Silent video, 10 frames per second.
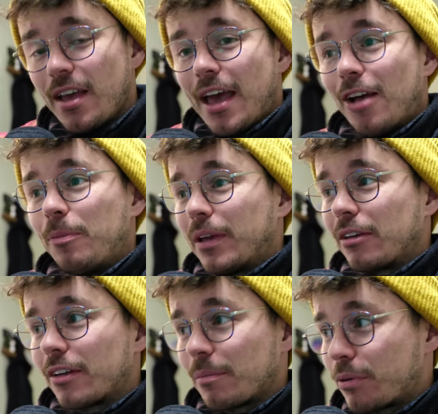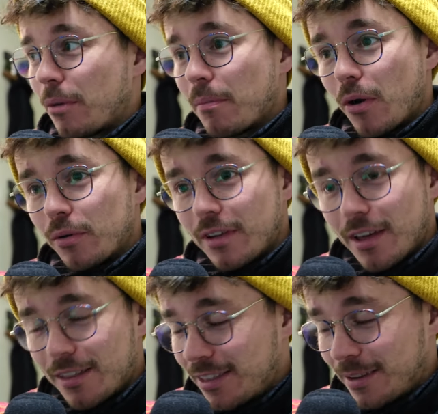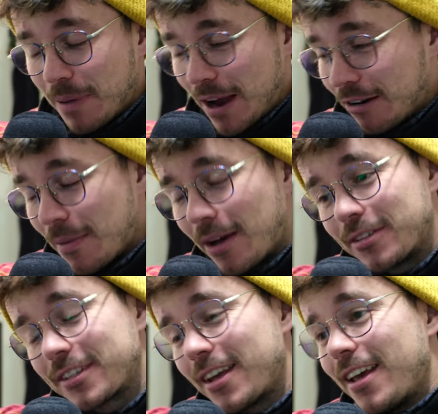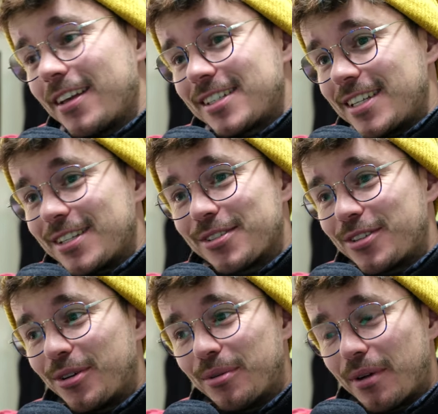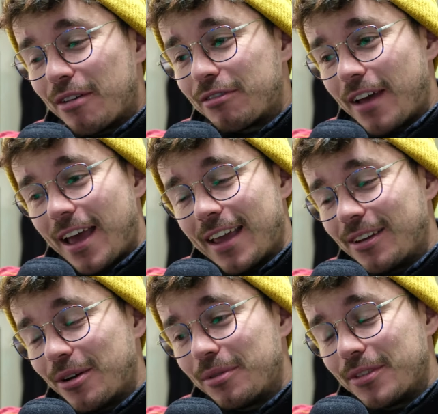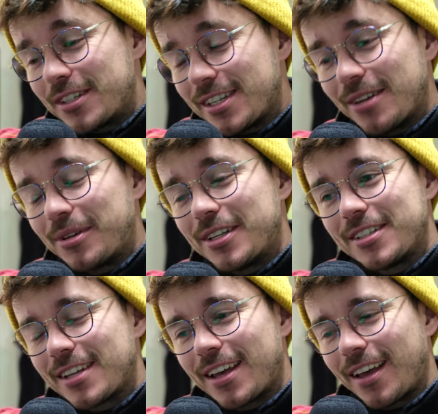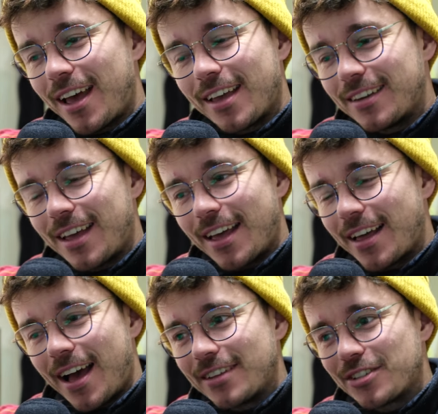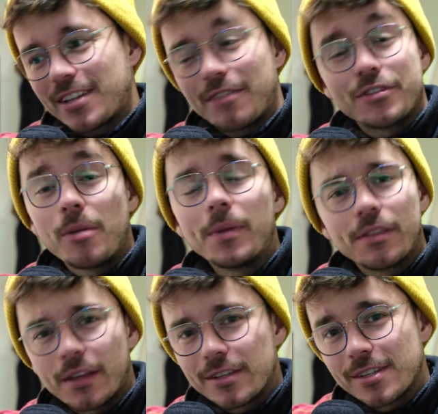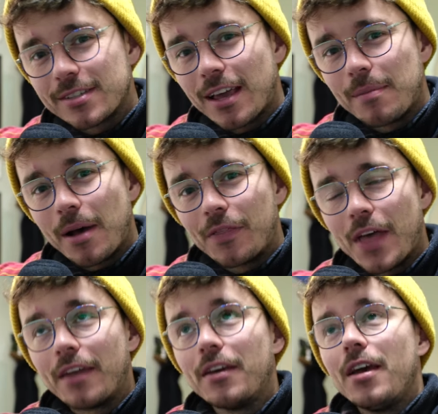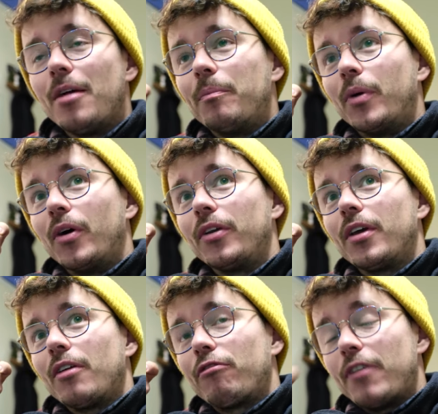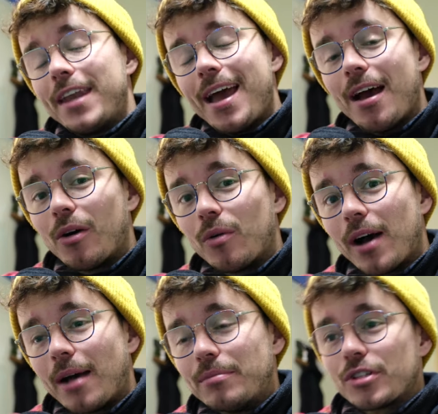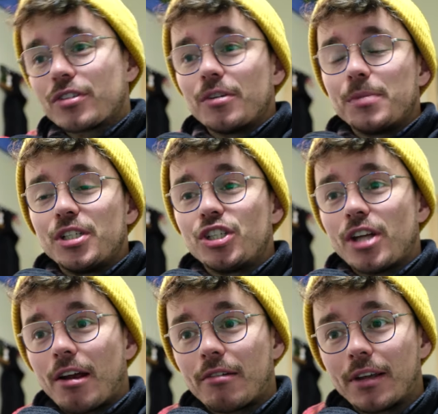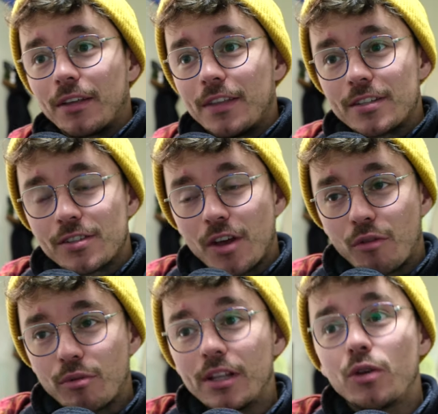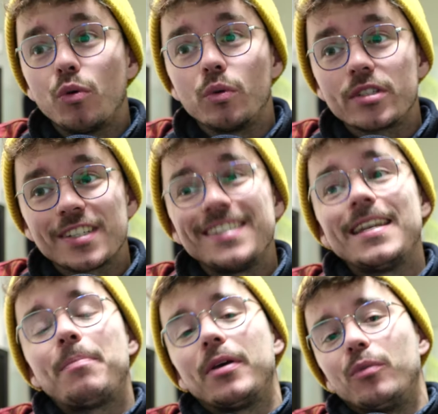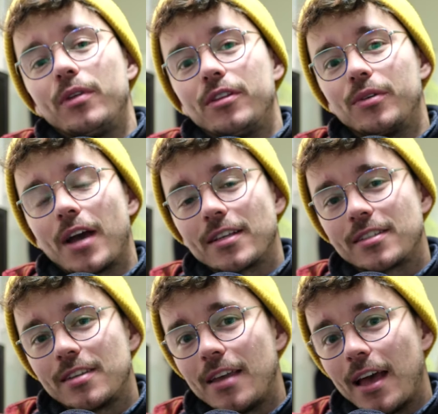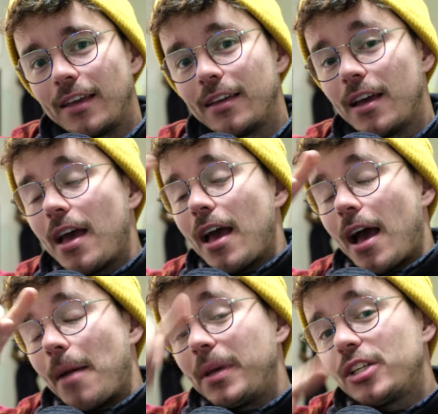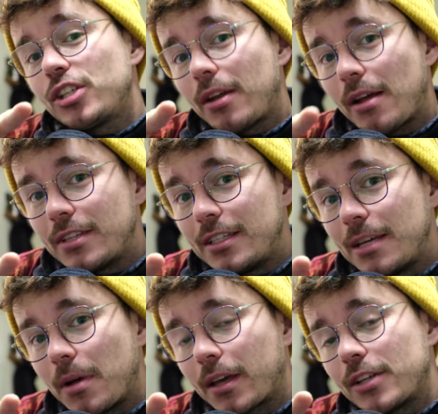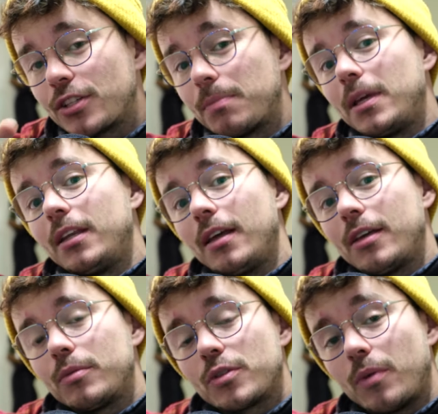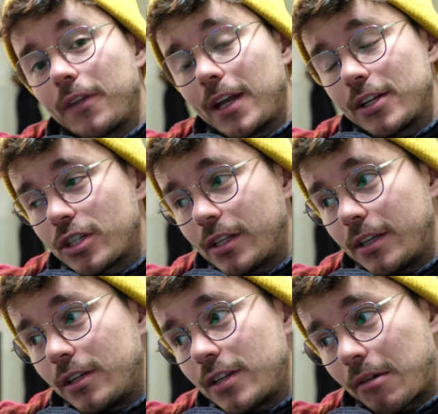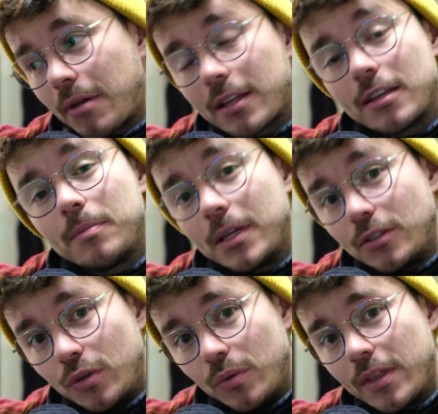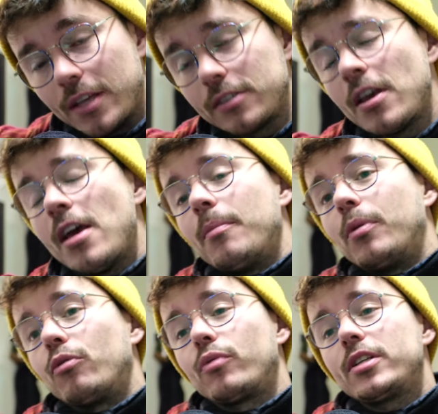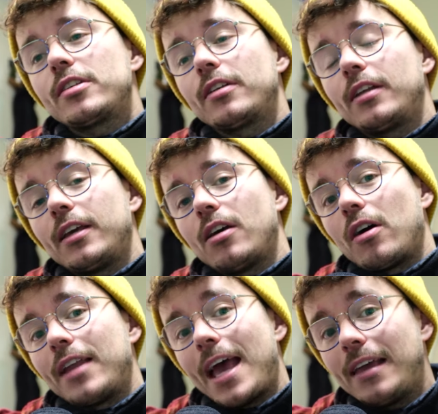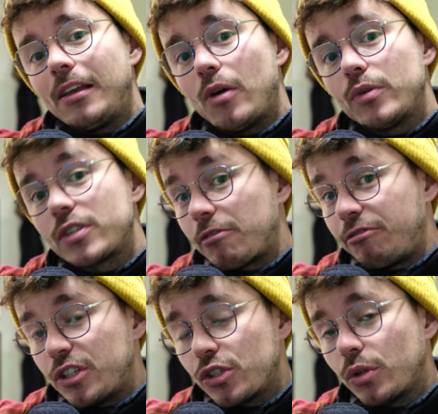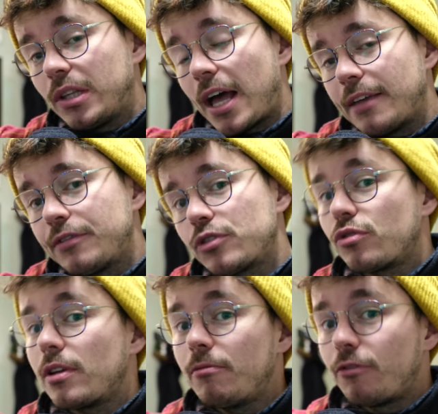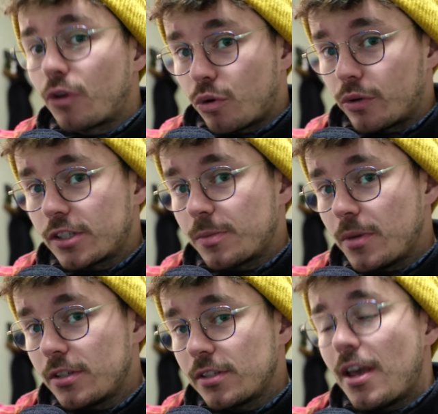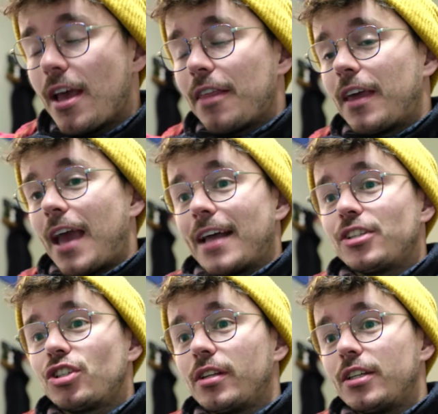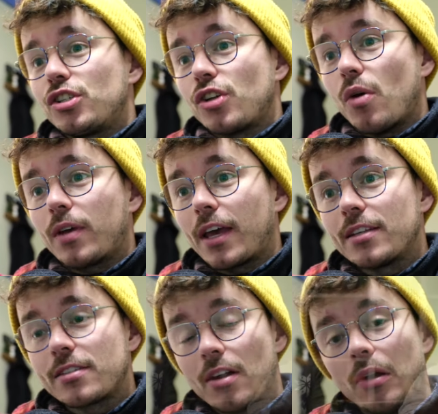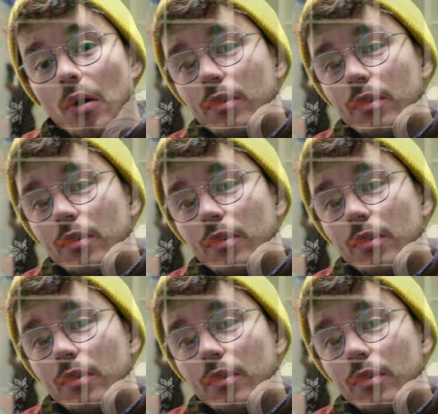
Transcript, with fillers: helping promote the Paramount Season two of Halo the series, and I just have so many things to say about that. But for now, I'm just going to be sharing this uh, really cool snippet with you guys today. Uh, big shout out to Demarcation Media. He was the one that actually directed me to this. But recently on Halo's official live stream for Christmas, they actually showcased a load